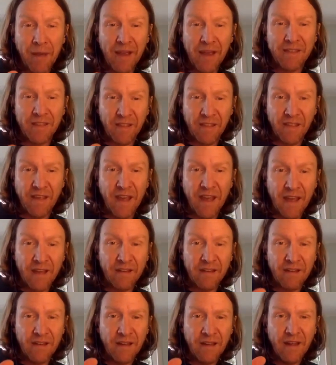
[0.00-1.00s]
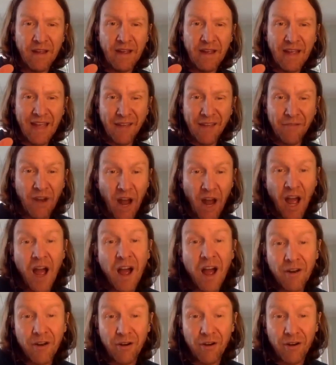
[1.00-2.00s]
make the sand even
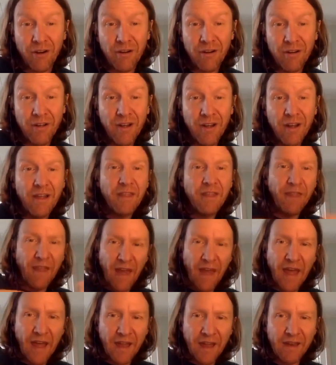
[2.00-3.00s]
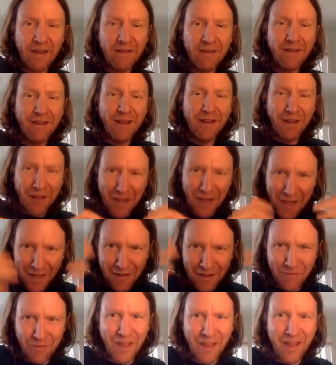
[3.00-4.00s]
hotter than
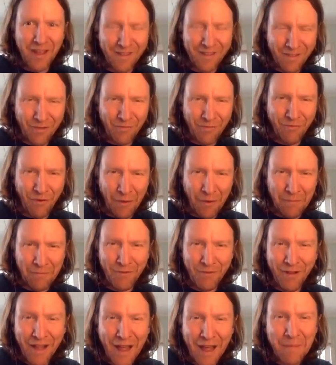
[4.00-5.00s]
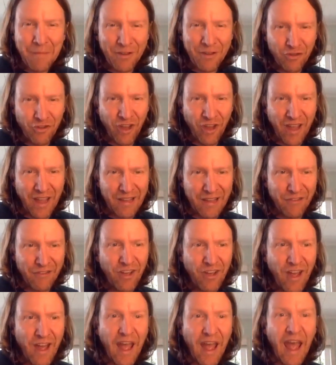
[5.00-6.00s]
it is from climate change.
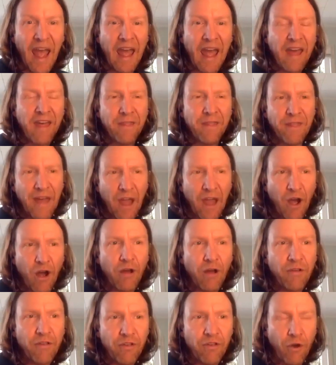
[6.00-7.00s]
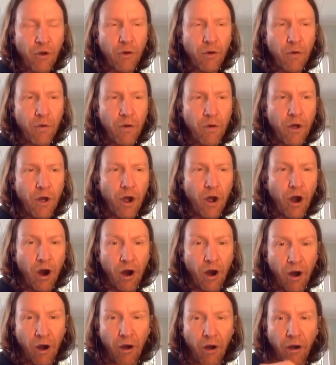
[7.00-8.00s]
And they also
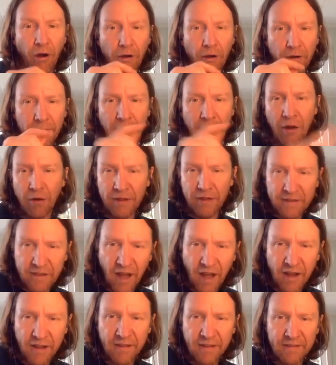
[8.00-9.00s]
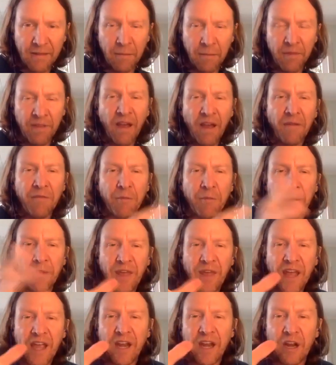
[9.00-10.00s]
are not only toxic themselves, but
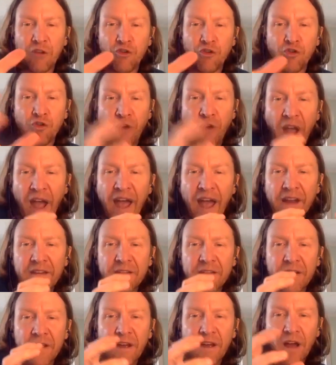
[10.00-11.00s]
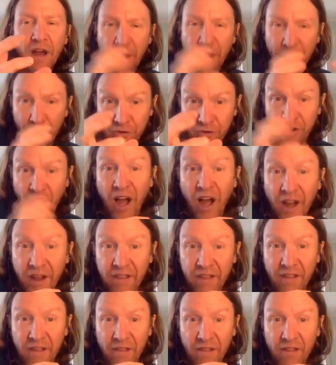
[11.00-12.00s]
they can attract other
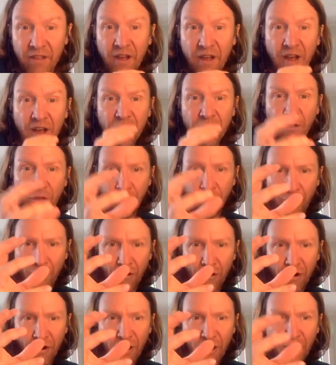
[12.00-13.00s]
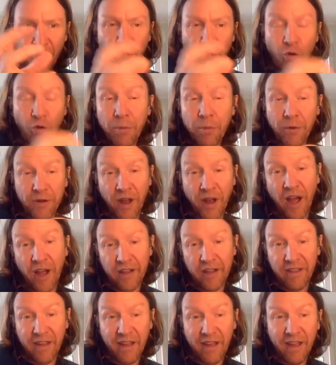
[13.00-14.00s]
toxins. So they're super
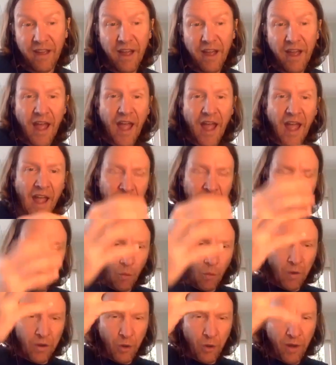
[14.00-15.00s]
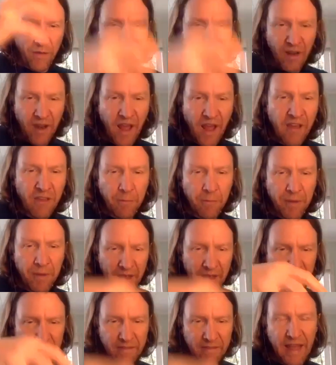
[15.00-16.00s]
toxic. And so when you have a nest
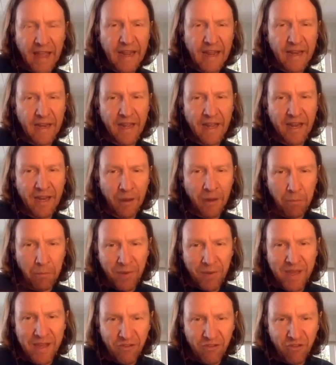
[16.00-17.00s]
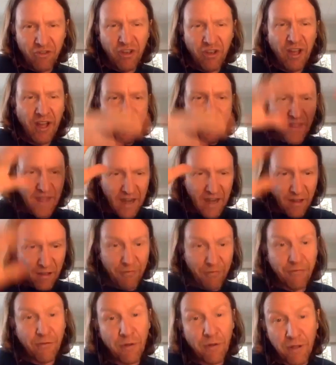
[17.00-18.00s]
being laid in a beach that is
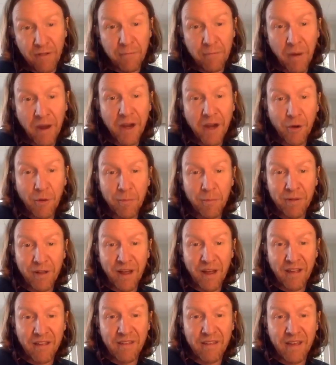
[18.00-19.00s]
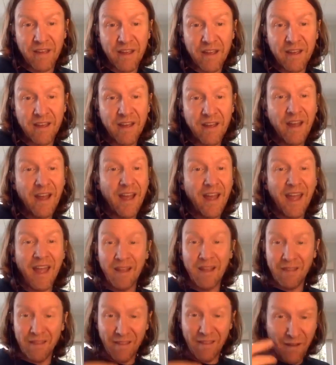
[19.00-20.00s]
full of microplastic,
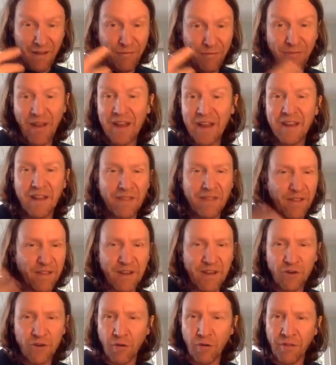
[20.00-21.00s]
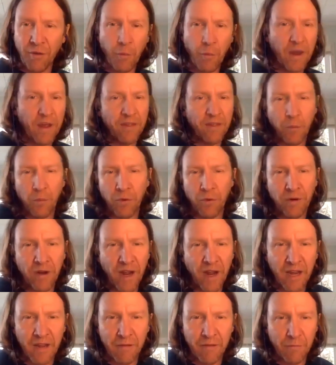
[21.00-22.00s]
it's affecting the sea turtles in ways that
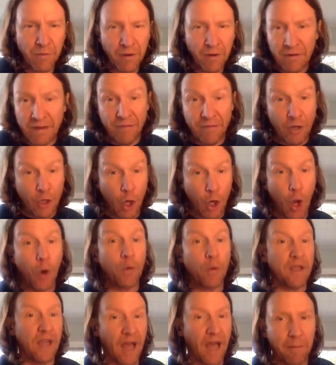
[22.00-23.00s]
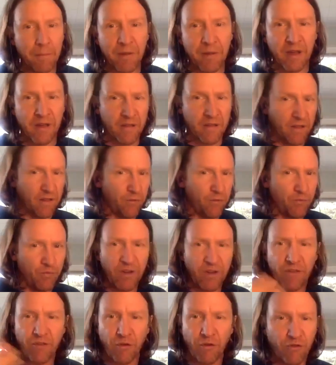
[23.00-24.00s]
we don't even know yet because this
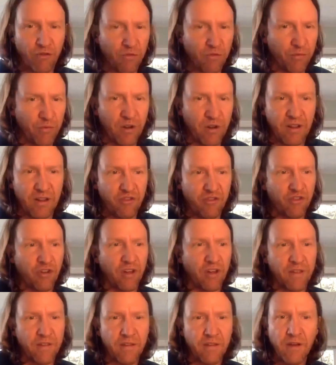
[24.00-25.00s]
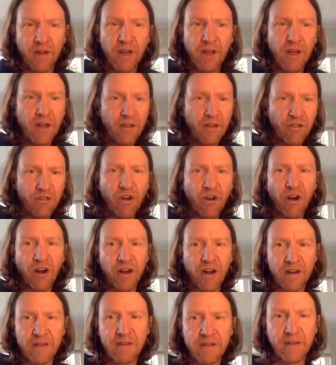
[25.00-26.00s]
research is really just
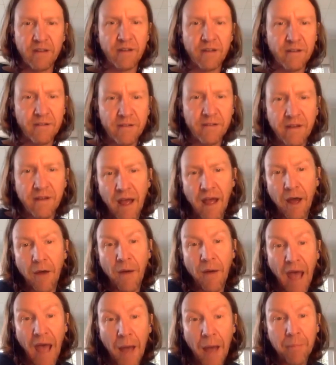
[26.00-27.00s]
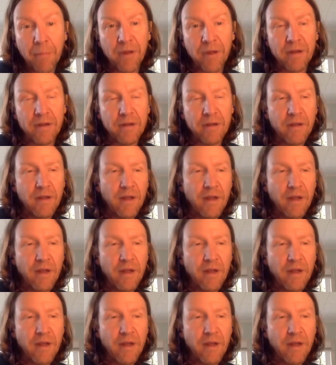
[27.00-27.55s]
starting to now happen.